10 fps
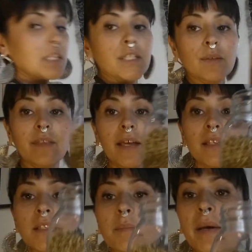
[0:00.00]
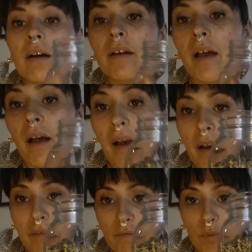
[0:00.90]
So that is about
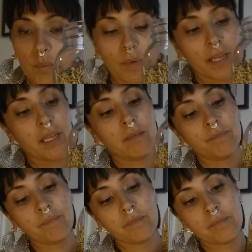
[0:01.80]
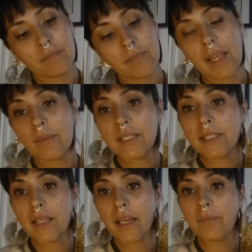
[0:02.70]
halfway, I would
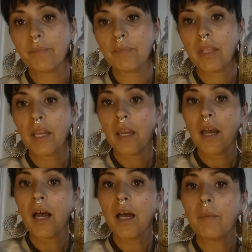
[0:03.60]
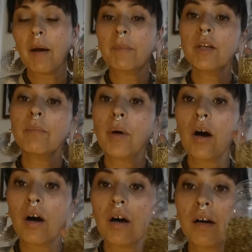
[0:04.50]
say. I'm going to
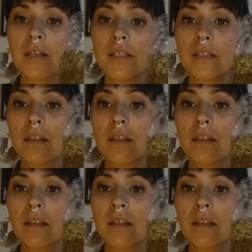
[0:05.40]
pause